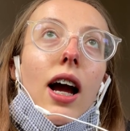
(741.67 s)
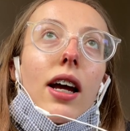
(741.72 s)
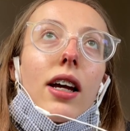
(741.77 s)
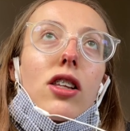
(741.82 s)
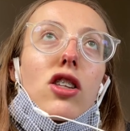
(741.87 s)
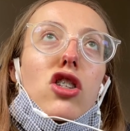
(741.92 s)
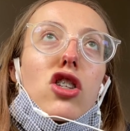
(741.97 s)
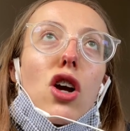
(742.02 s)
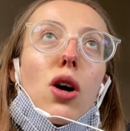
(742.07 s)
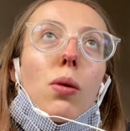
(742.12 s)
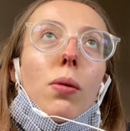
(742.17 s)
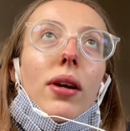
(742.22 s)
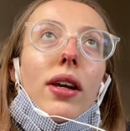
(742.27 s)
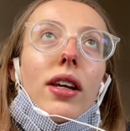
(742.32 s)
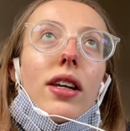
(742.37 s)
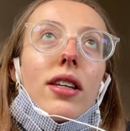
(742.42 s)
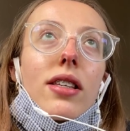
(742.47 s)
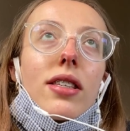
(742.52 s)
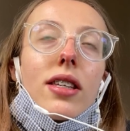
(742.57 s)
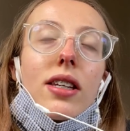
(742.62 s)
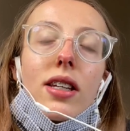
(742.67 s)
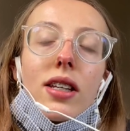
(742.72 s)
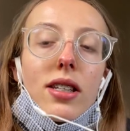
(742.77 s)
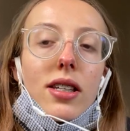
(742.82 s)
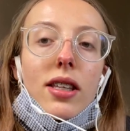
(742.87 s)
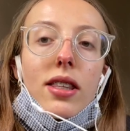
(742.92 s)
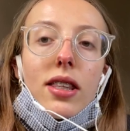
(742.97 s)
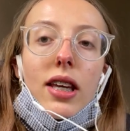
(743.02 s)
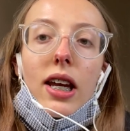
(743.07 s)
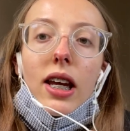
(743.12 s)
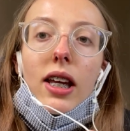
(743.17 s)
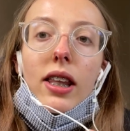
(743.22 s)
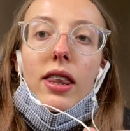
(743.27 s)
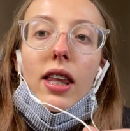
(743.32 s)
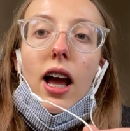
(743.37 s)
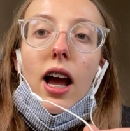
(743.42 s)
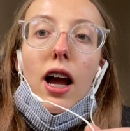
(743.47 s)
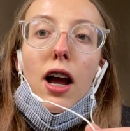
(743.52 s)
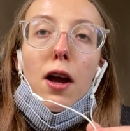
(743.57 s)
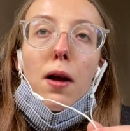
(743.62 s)
it's so easy to think
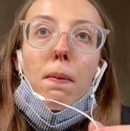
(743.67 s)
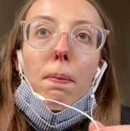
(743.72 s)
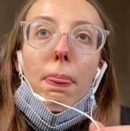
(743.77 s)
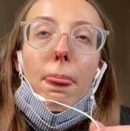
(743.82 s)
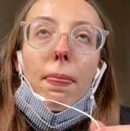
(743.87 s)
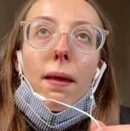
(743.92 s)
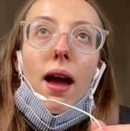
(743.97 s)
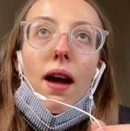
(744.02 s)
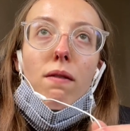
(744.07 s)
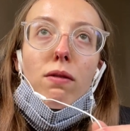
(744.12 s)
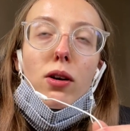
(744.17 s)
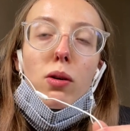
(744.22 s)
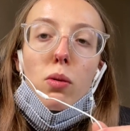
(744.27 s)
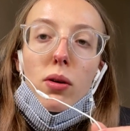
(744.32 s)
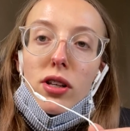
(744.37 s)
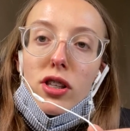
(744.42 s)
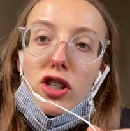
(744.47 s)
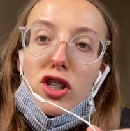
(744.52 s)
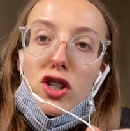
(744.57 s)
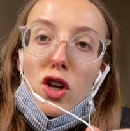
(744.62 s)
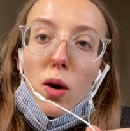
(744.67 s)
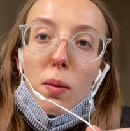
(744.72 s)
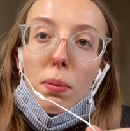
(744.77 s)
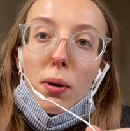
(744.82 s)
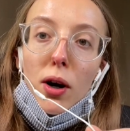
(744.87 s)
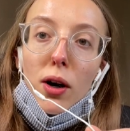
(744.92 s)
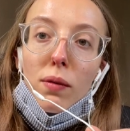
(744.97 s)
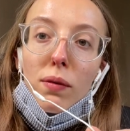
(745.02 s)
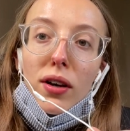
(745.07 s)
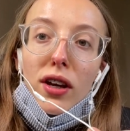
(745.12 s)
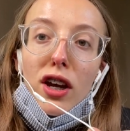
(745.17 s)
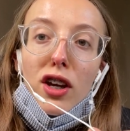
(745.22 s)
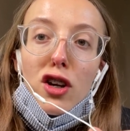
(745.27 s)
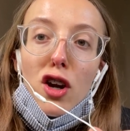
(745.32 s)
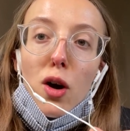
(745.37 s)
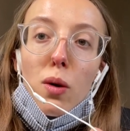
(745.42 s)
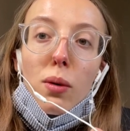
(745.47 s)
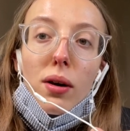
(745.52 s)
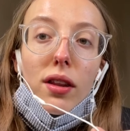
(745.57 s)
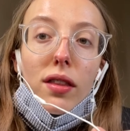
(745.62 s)
that everyone's so perfect and
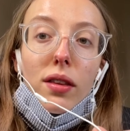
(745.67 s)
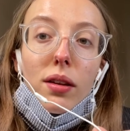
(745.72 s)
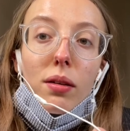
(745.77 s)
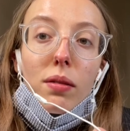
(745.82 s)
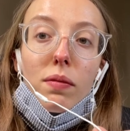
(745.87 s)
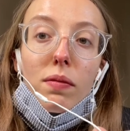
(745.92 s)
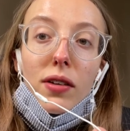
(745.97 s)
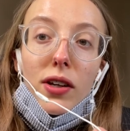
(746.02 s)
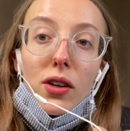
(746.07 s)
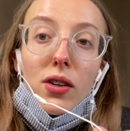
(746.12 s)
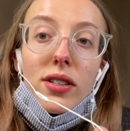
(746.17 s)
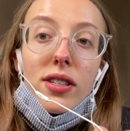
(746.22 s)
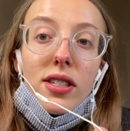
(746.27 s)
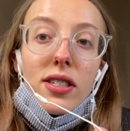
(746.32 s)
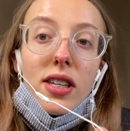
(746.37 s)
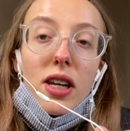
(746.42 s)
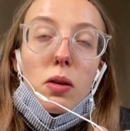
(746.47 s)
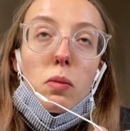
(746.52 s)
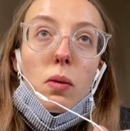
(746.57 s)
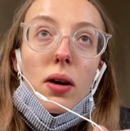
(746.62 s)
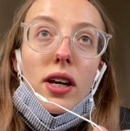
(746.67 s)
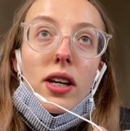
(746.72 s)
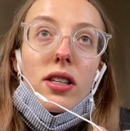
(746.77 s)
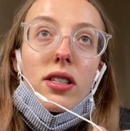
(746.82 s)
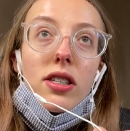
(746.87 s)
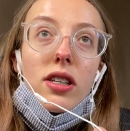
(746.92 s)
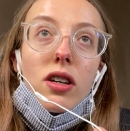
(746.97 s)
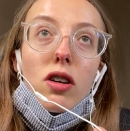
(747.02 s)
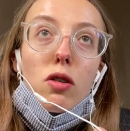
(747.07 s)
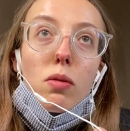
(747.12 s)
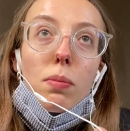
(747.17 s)
no one feels the same way as you,